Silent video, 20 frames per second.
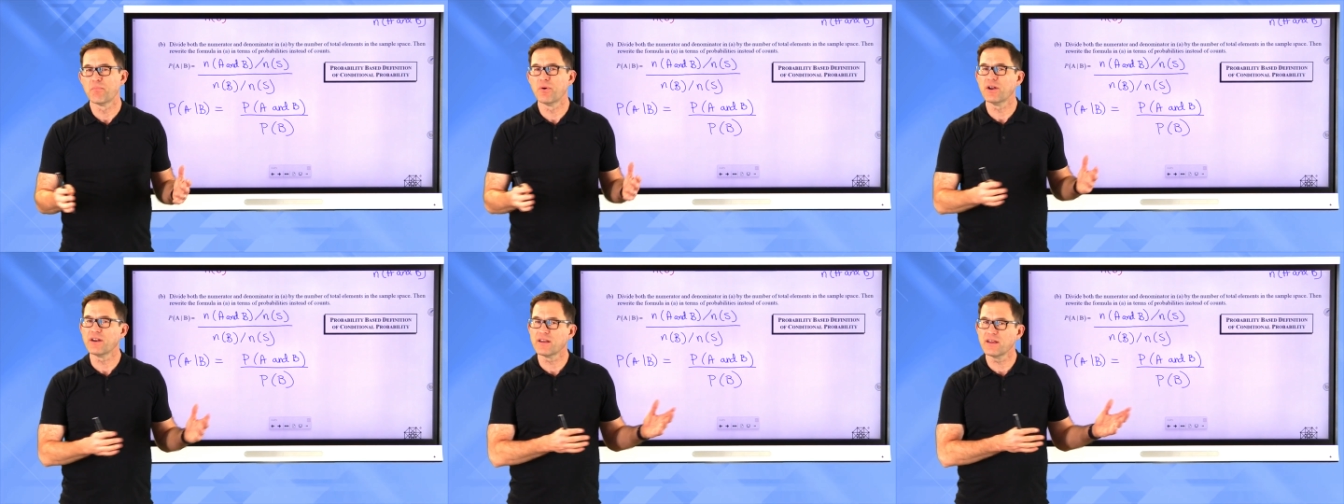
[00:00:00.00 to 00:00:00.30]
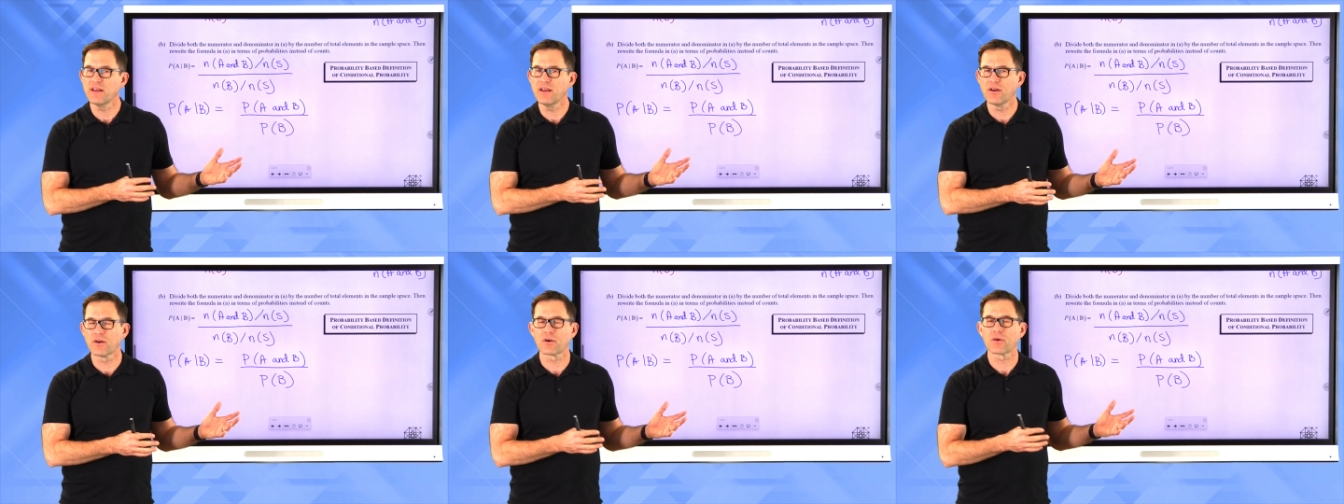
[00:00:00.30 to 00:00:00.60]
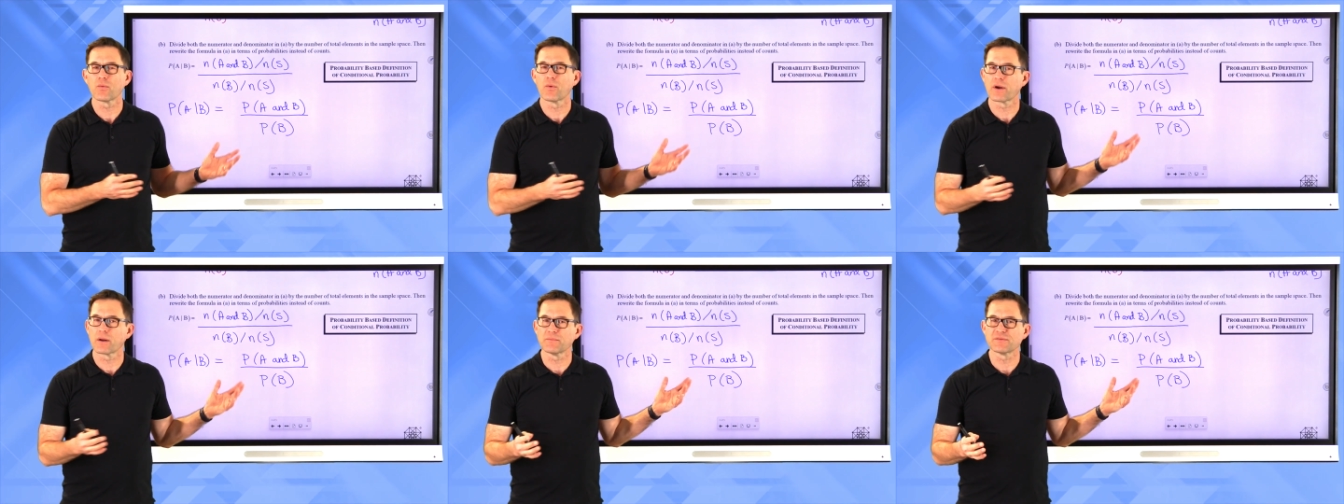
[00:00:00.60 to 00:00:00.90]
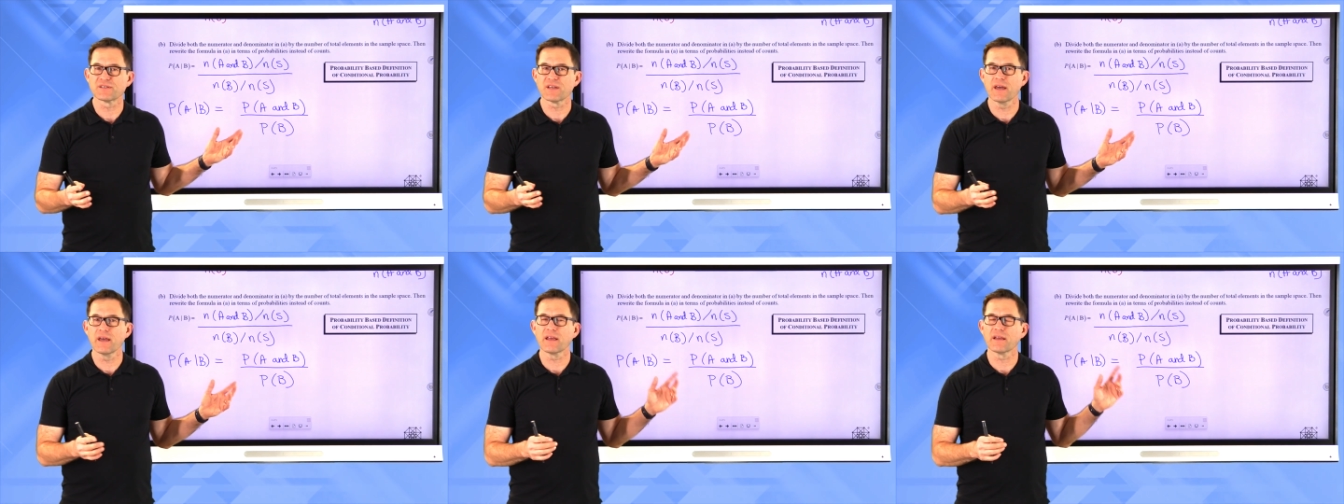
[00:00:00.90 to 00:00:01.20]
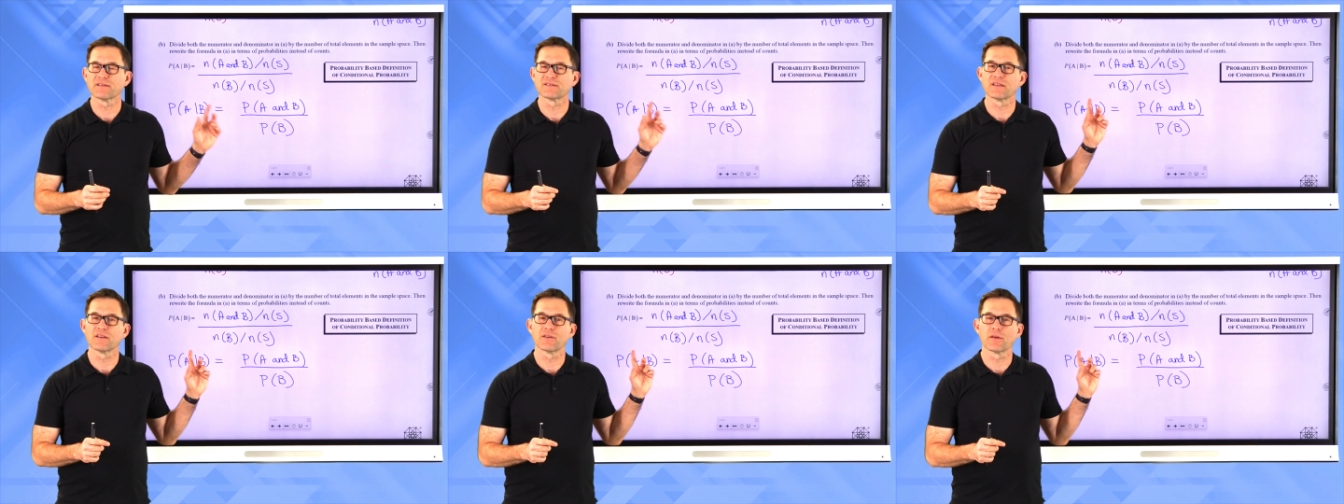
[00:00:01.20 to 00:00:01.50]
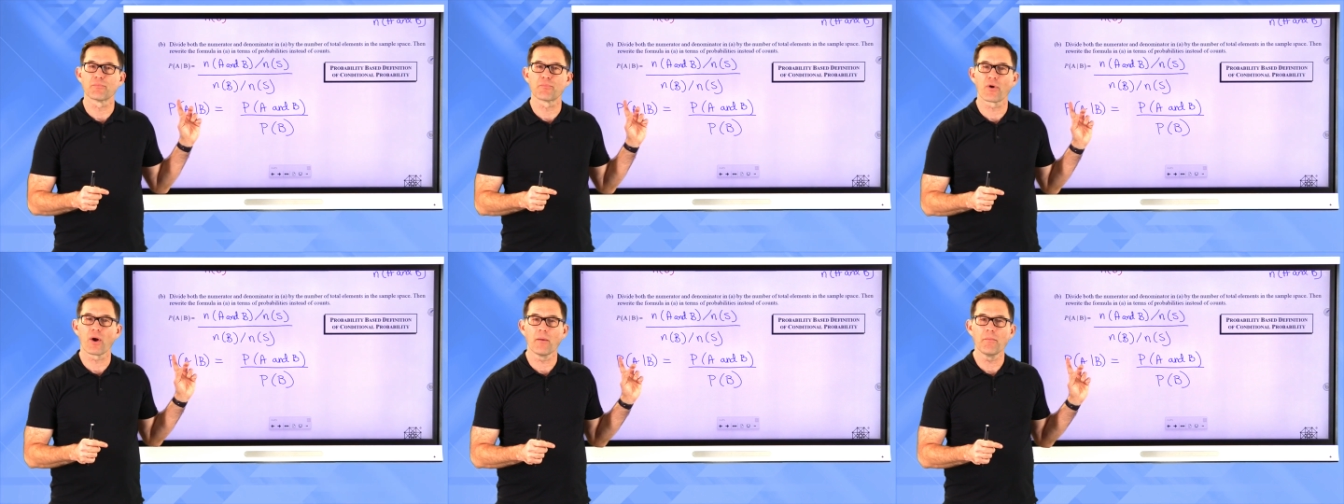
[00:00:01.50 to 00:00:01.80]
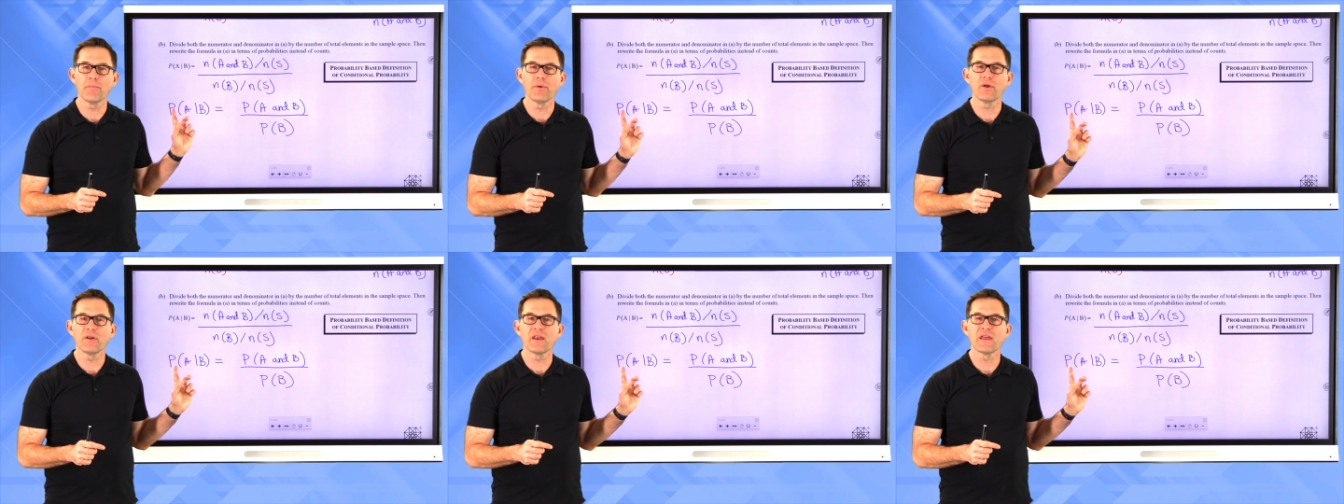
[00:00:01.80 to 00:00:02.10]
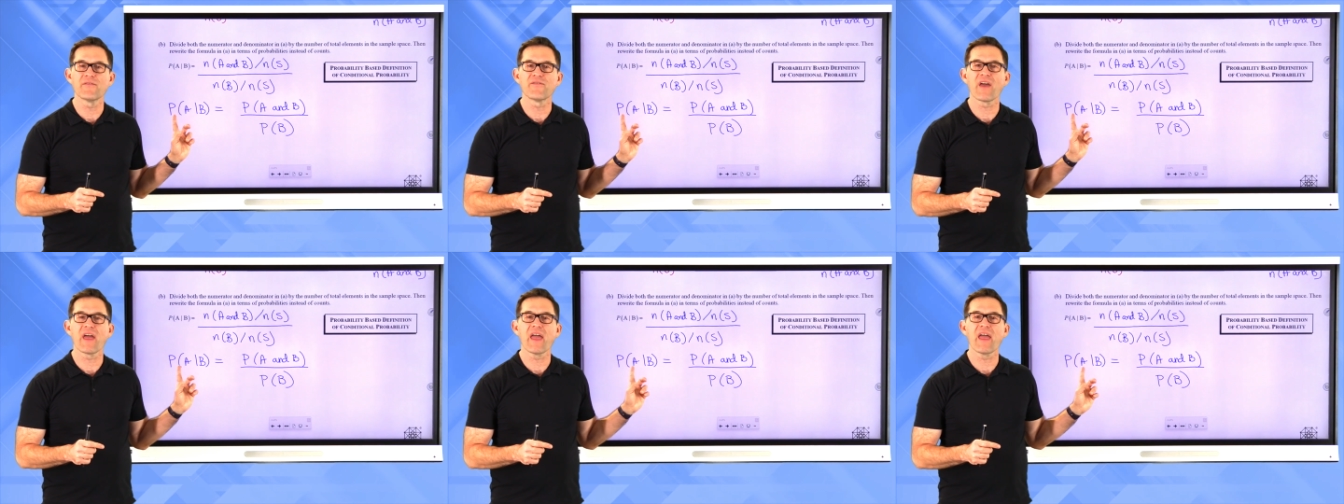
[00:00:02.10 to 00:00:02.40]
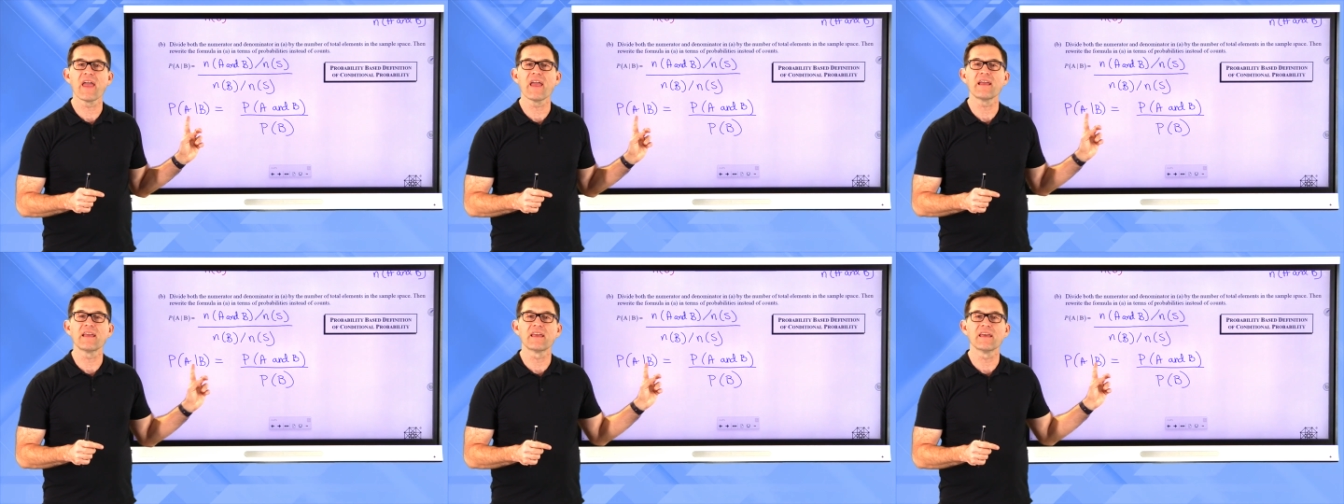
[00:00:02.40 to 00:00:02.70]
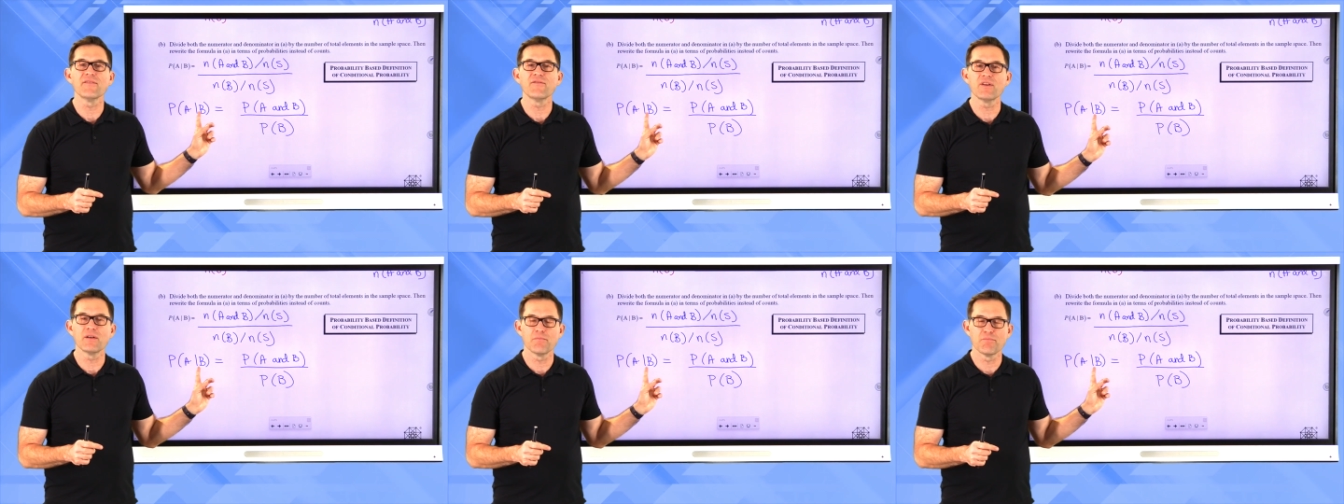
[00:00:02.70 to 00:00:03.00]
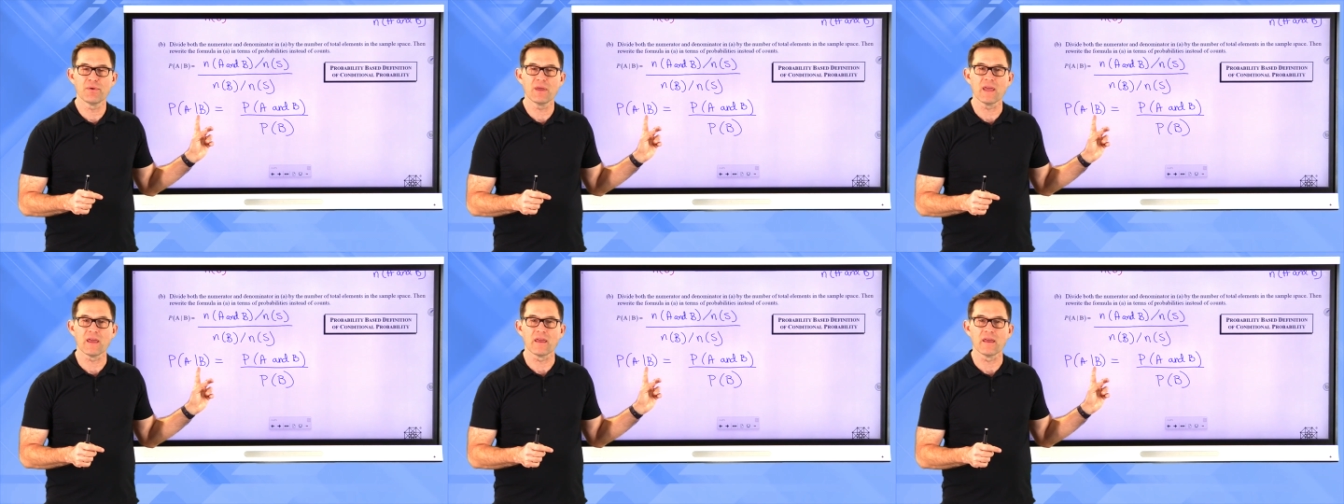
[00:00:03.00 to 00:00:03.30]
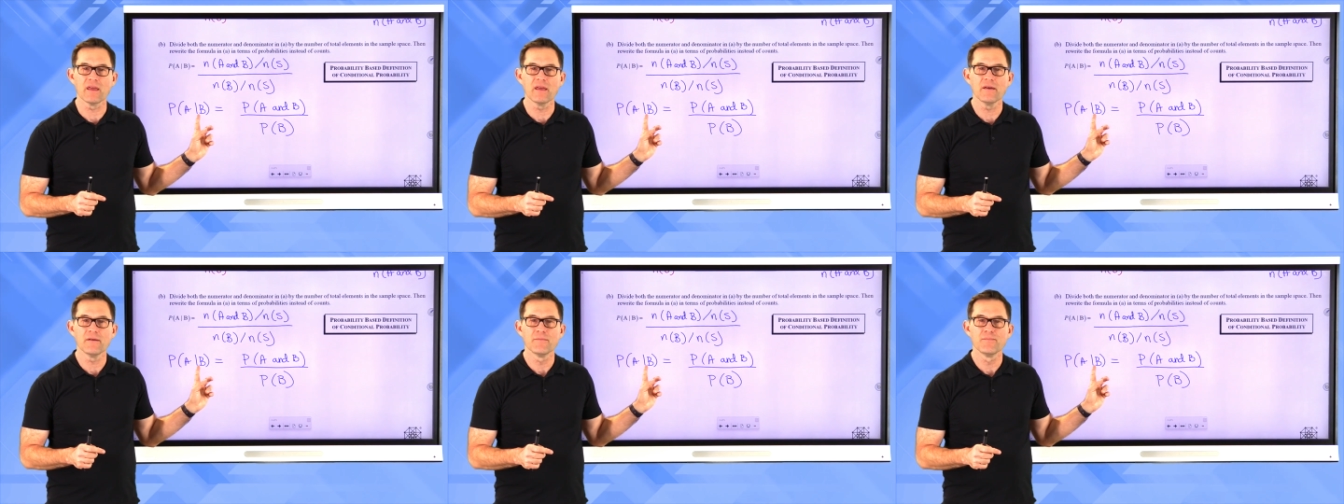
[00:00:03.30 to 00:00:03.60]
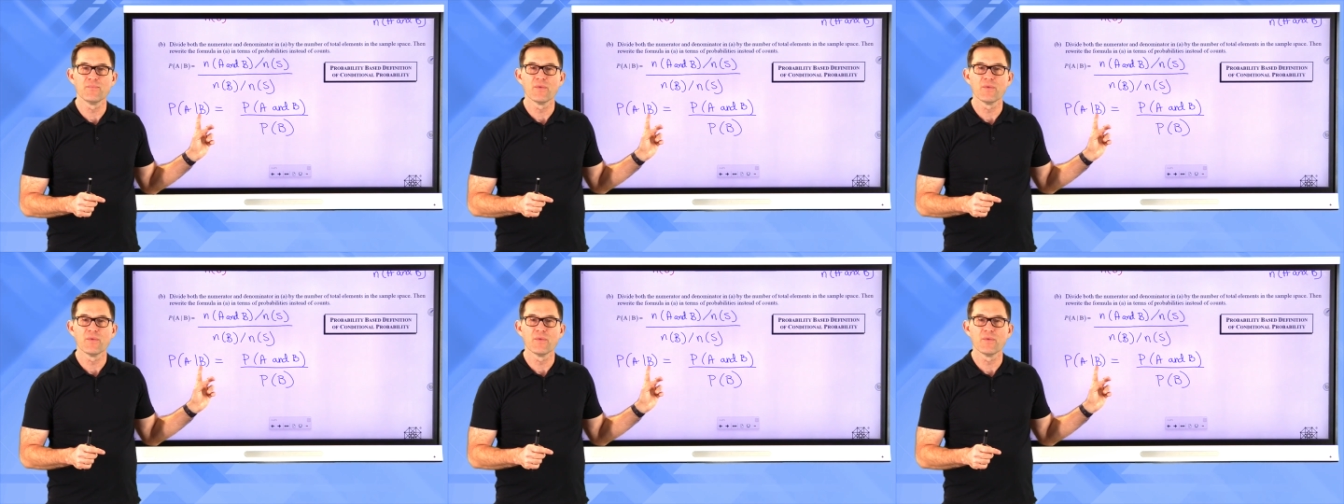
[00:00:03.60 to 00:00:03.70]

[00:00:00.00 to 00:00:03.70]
But here, what I'm saying is that the probability of A given B